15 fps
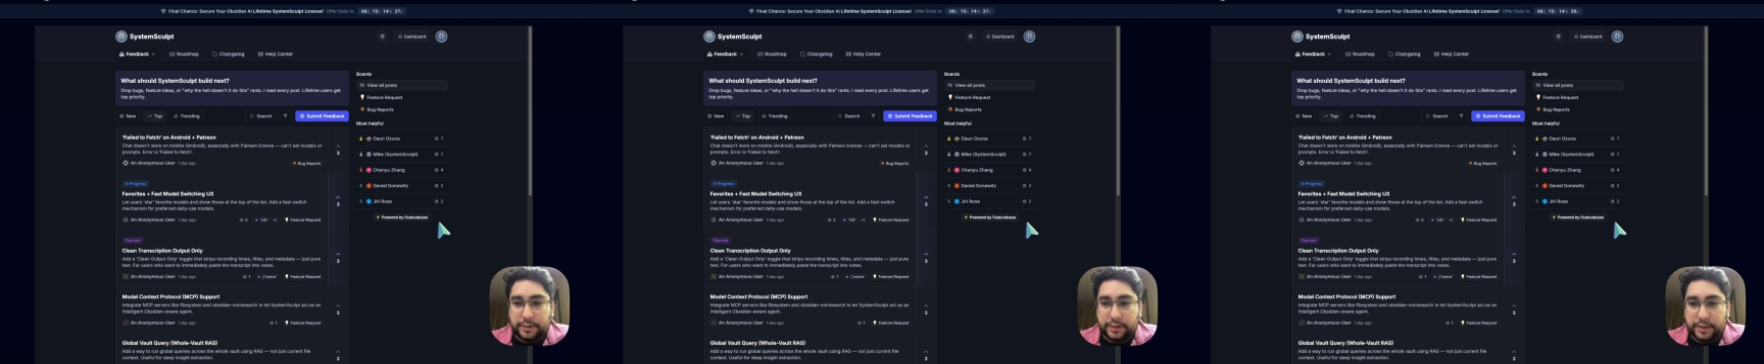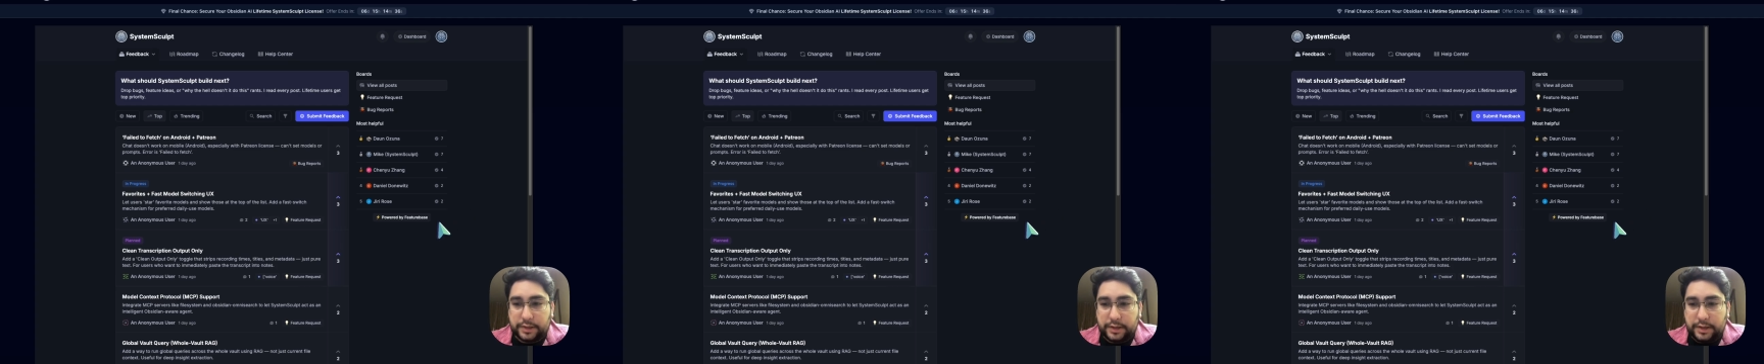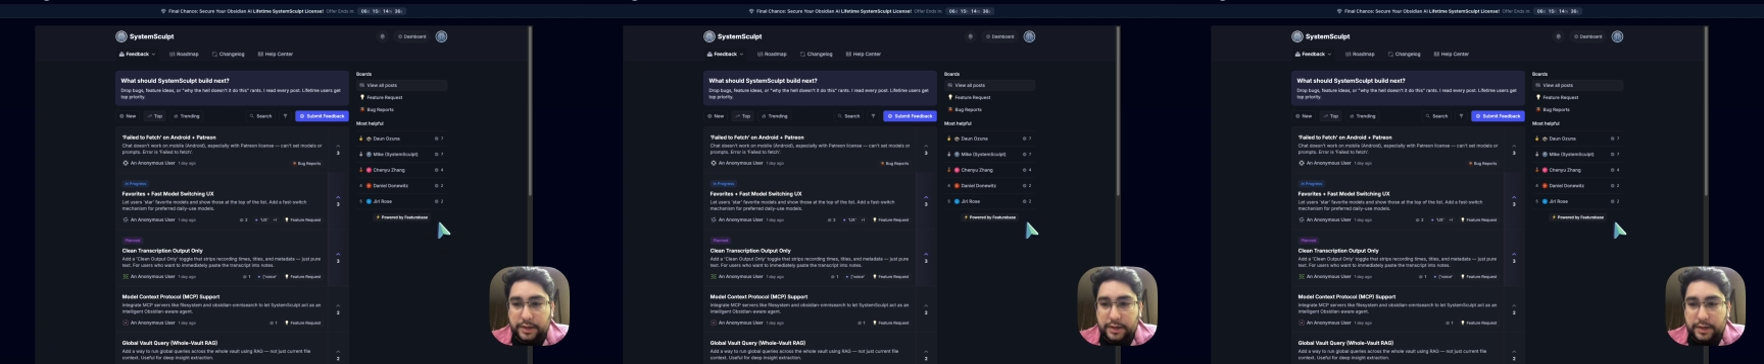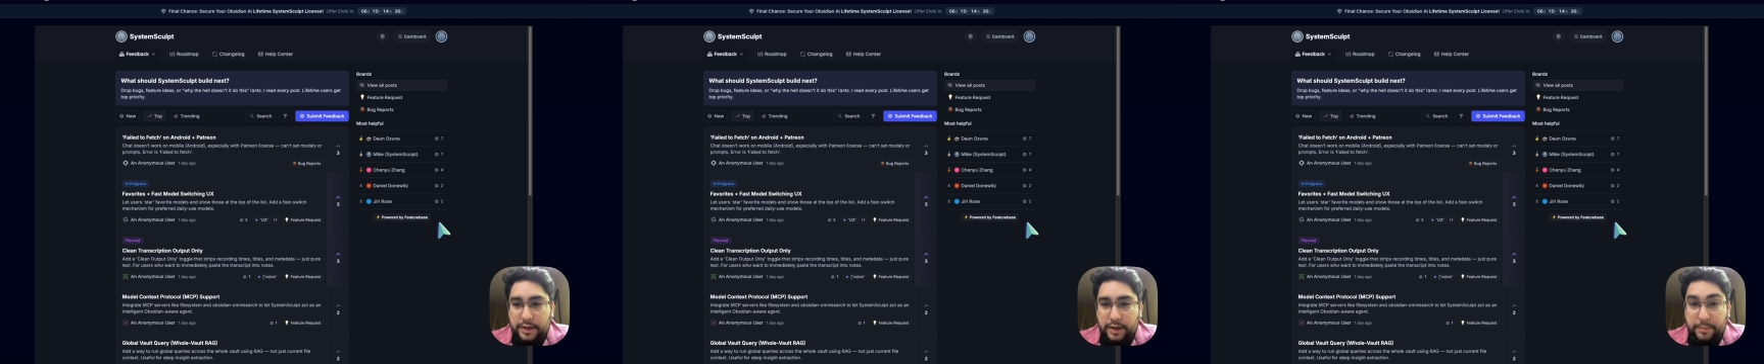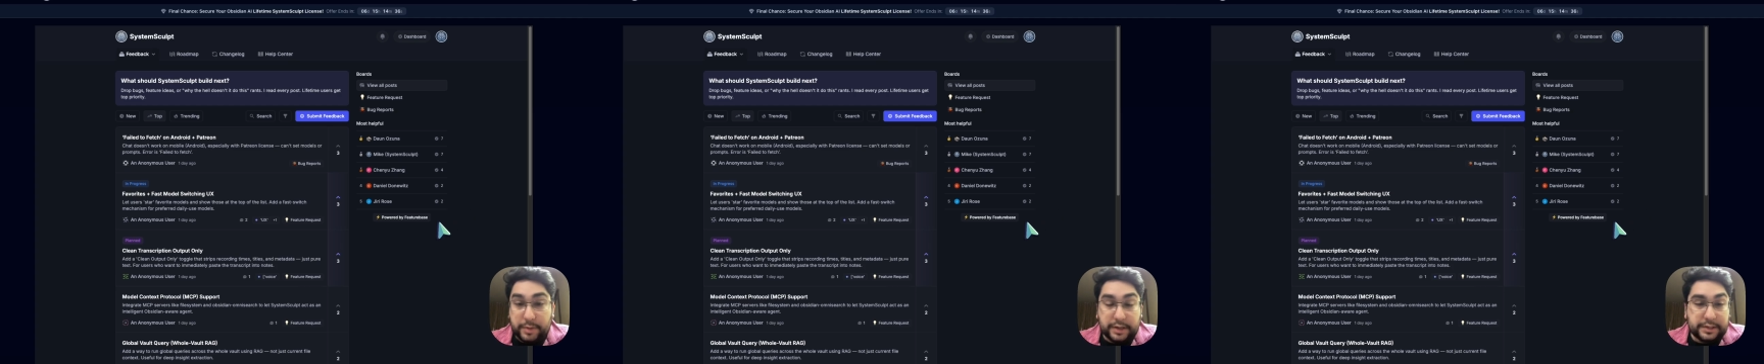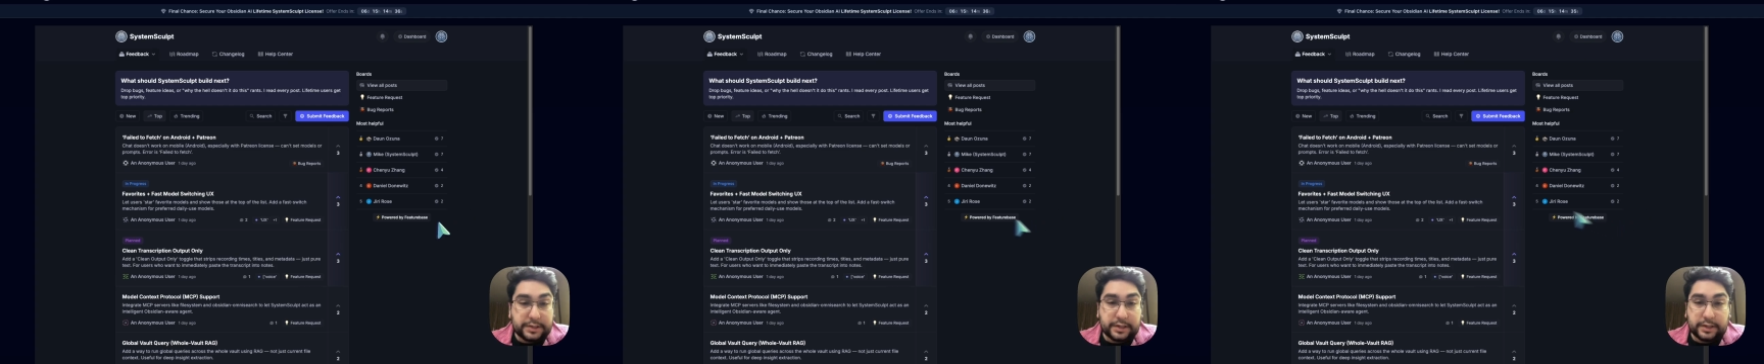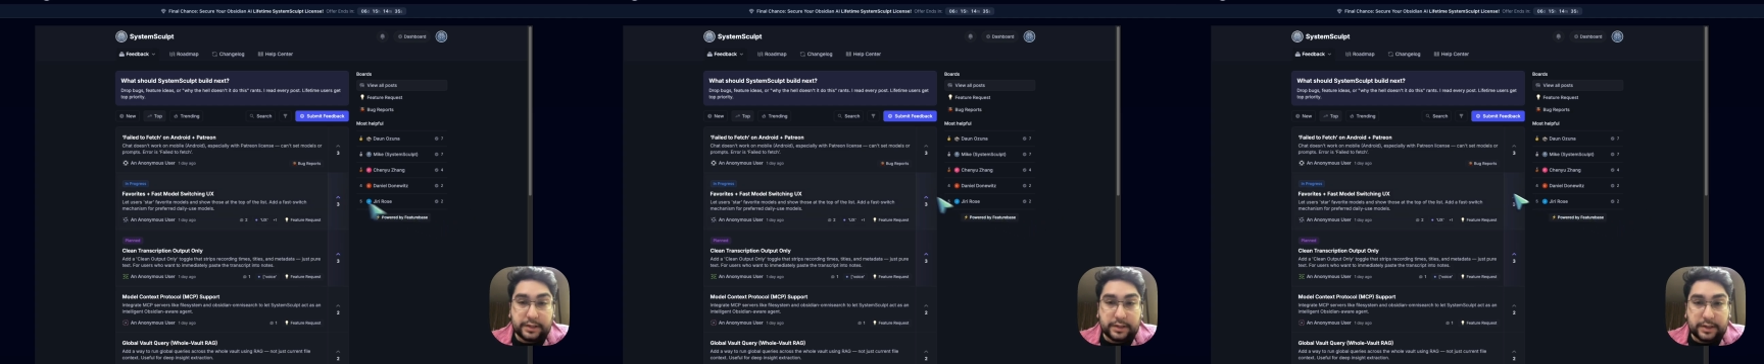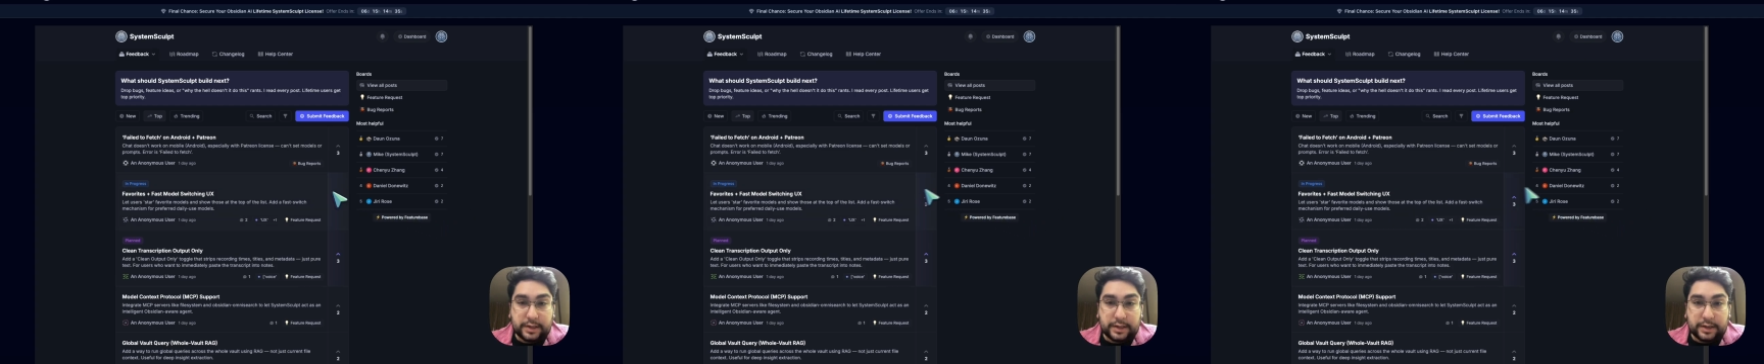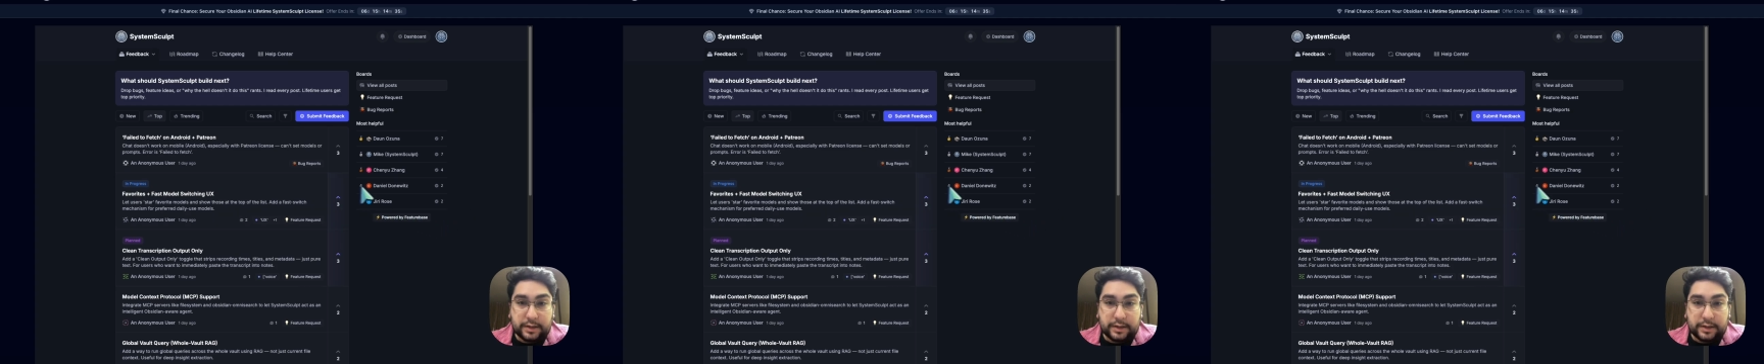really amazing